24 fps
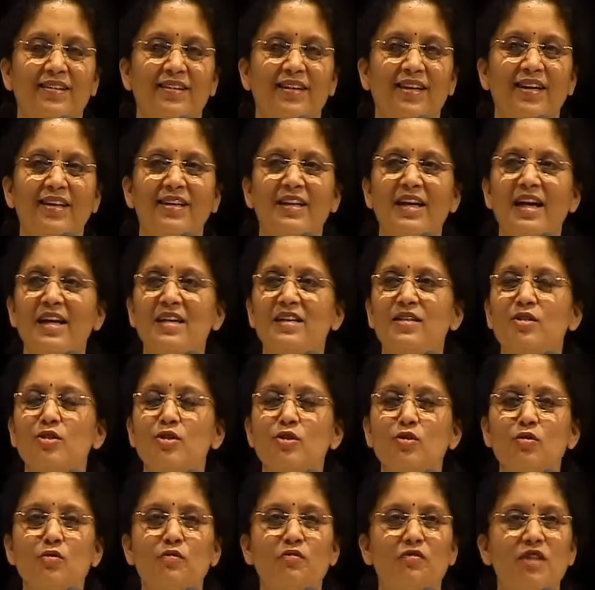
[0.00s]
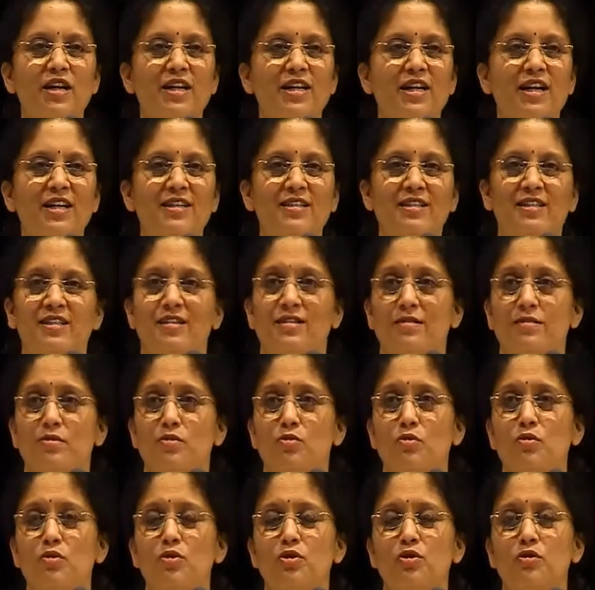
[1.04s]
And that is so fantastic. I
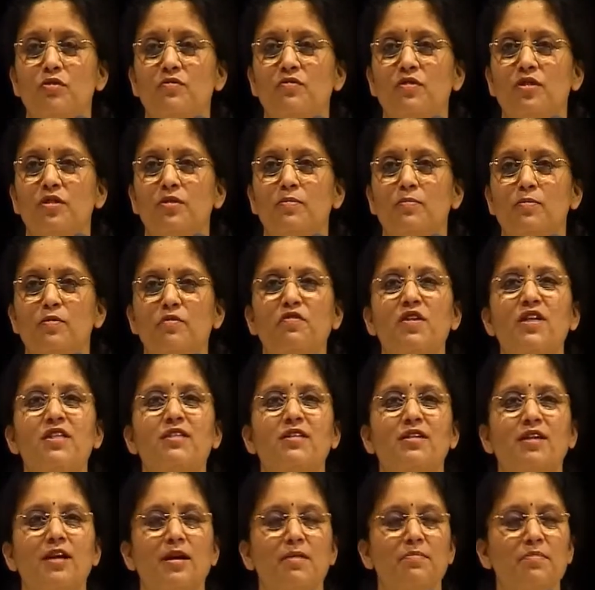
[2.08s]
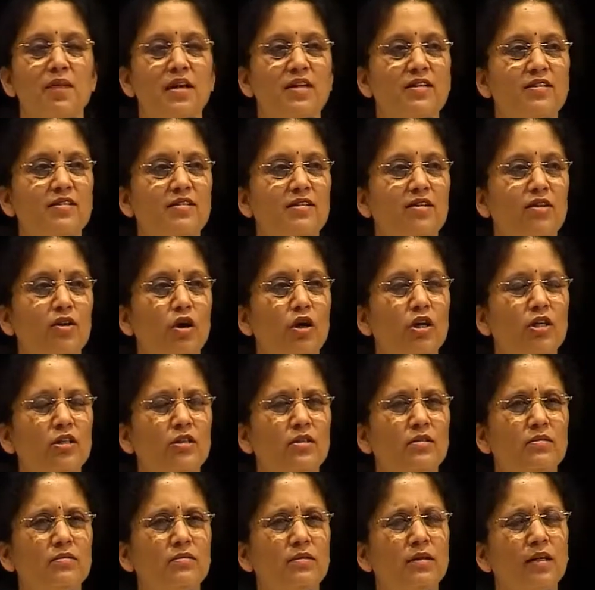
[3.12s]
told you of this professor I met in a
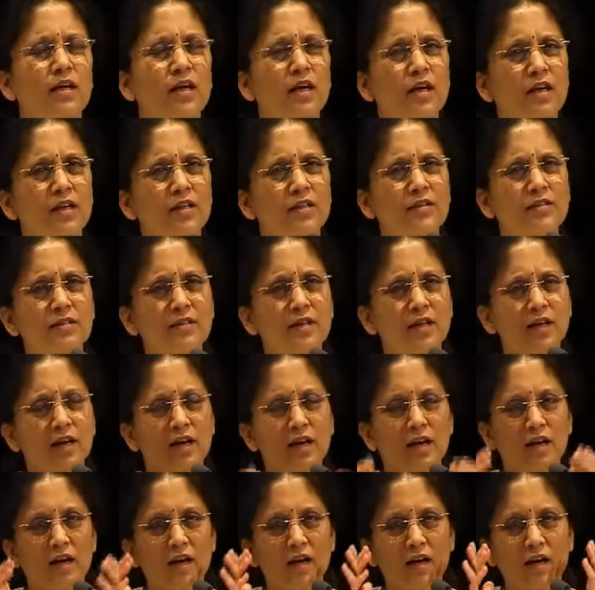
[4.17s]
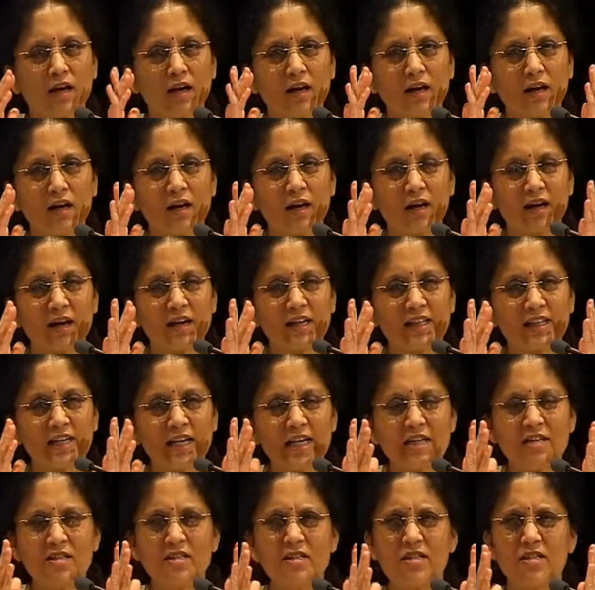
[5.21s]
college. His
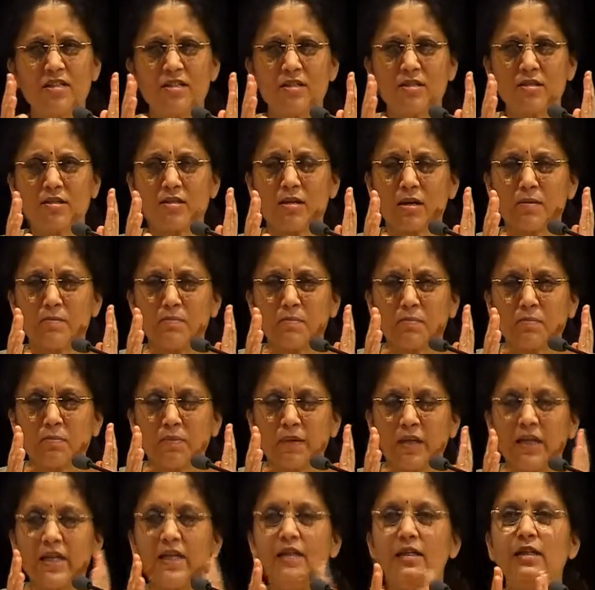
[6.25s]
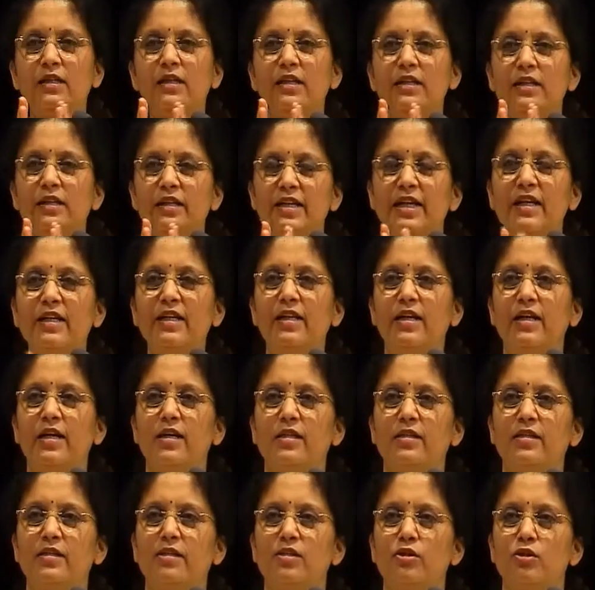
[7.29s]
attention is completely
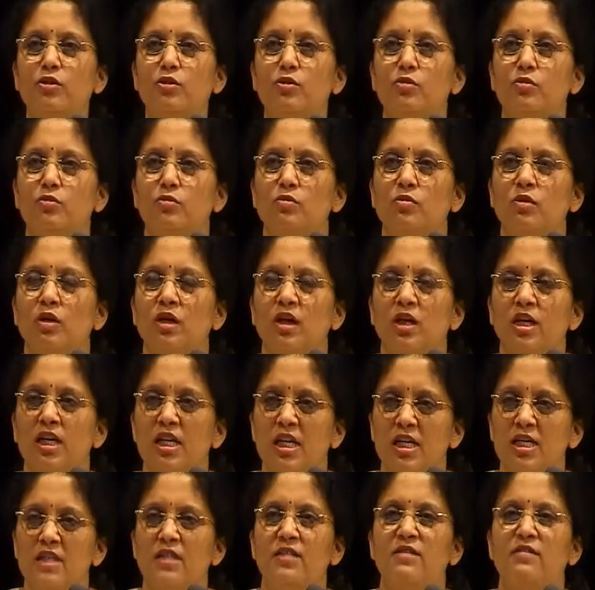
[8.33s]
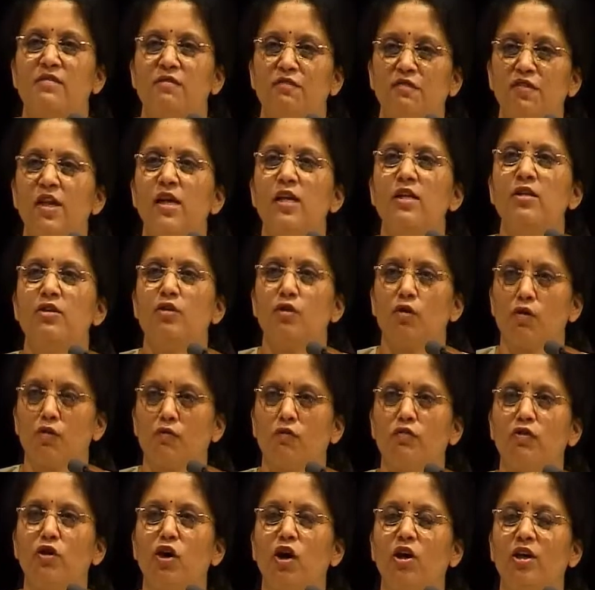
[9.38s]
dedicated to his field
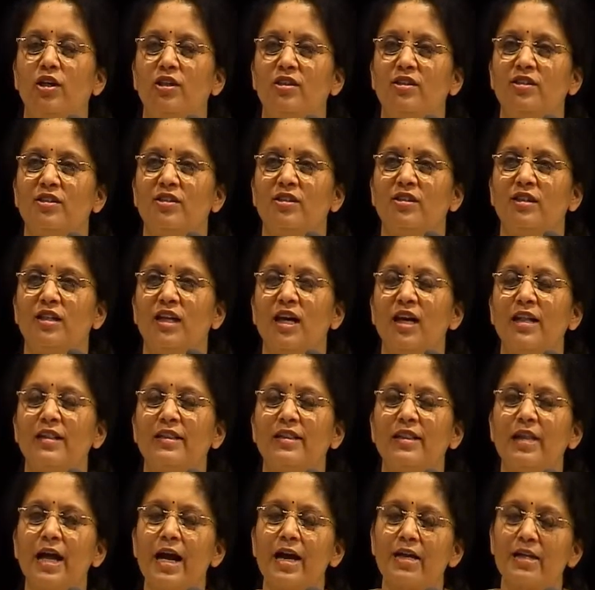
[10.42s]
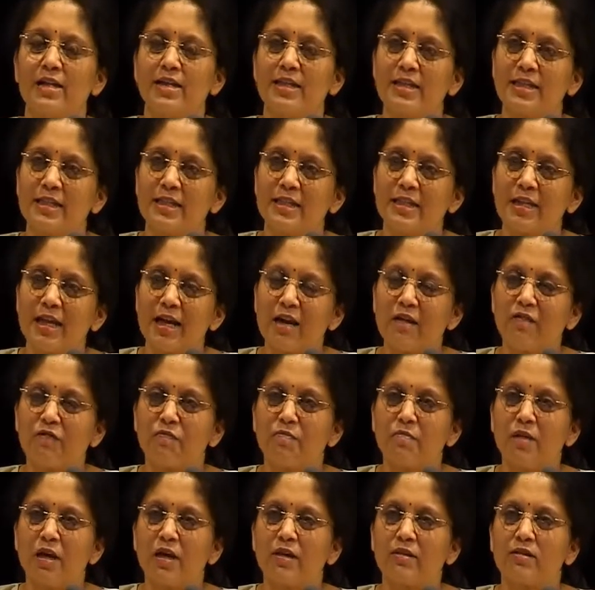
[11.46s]
of knowledge. And that itself
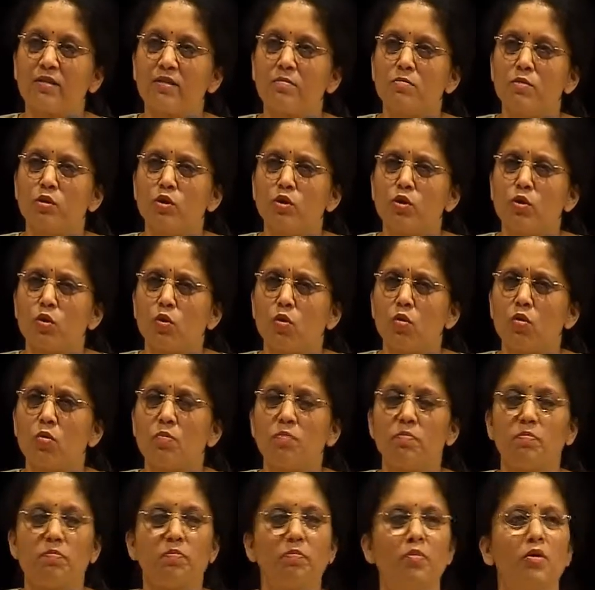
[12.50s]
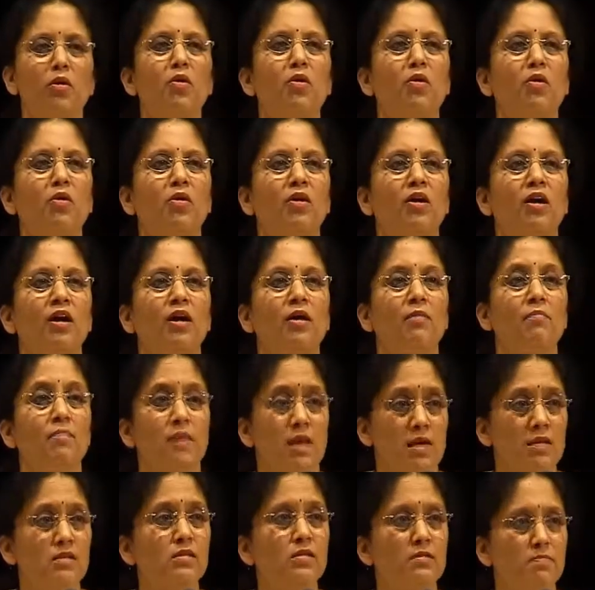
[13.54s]
makes him so pure,
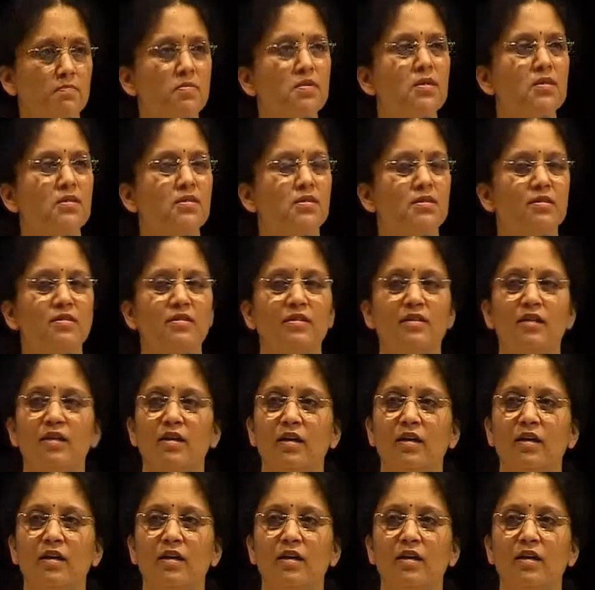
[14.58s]
makes the person